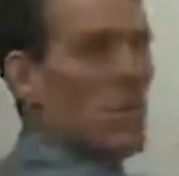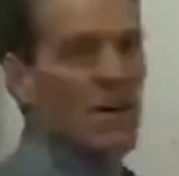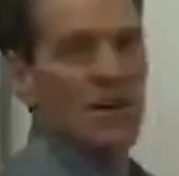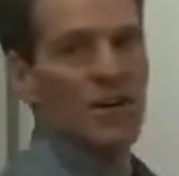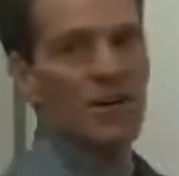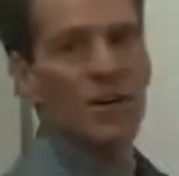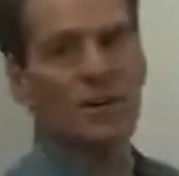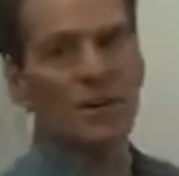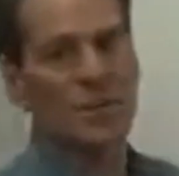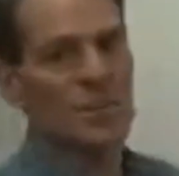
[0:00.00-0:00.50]
1
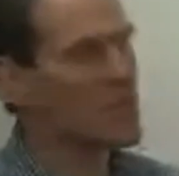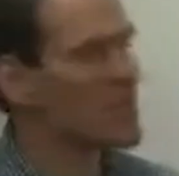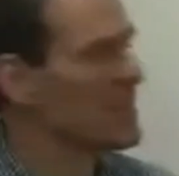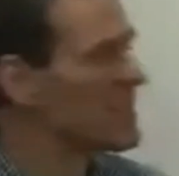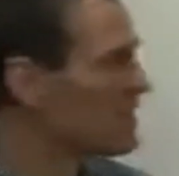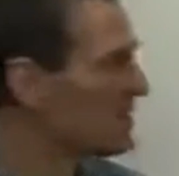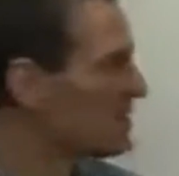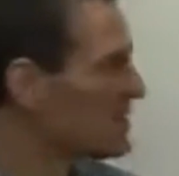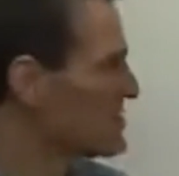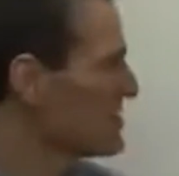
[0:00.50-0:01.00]
in a
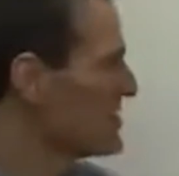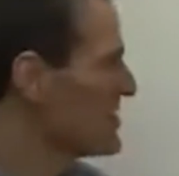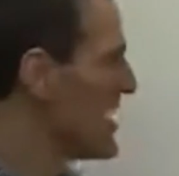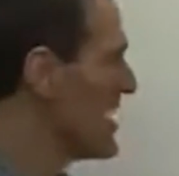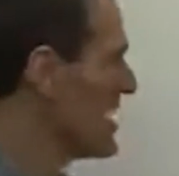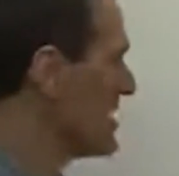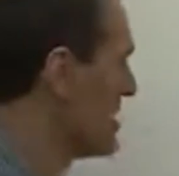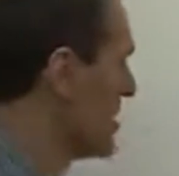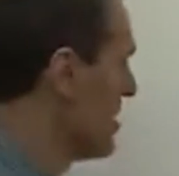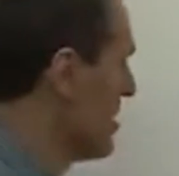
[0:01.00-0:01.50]
particular
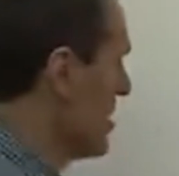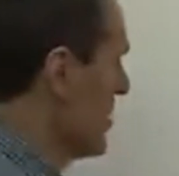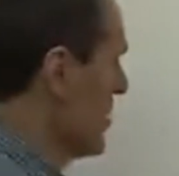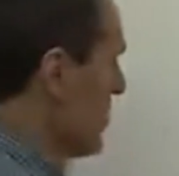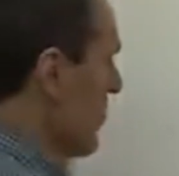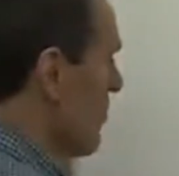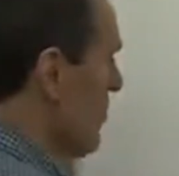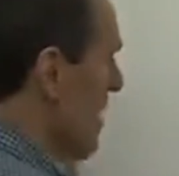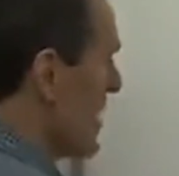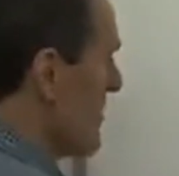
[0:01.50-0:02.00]
state.
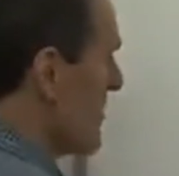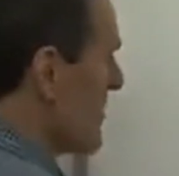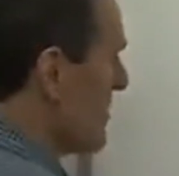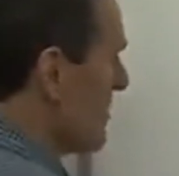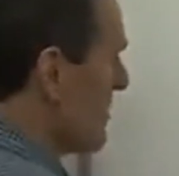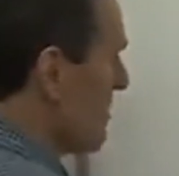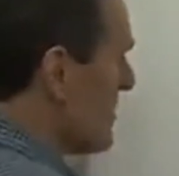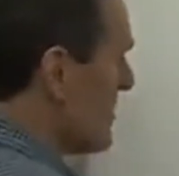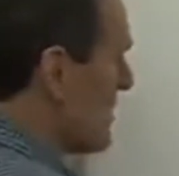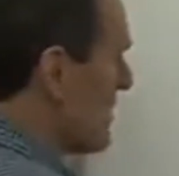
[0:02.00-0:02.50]
Rather
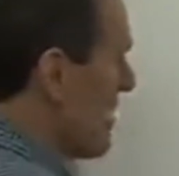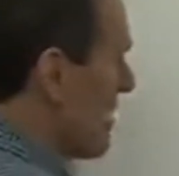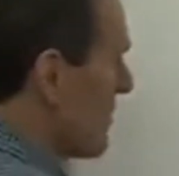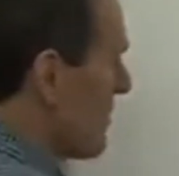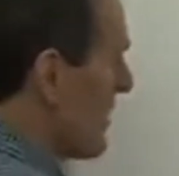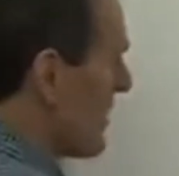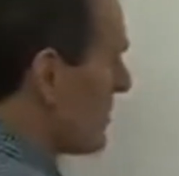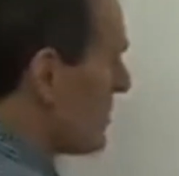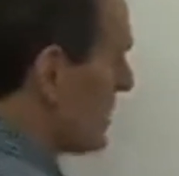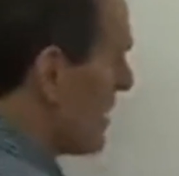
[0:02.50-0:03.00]
than thinking
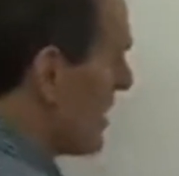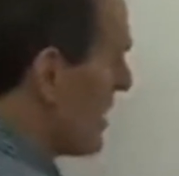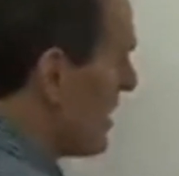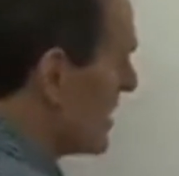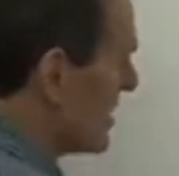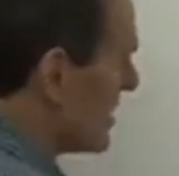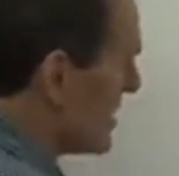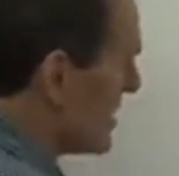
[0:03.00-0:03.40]
about time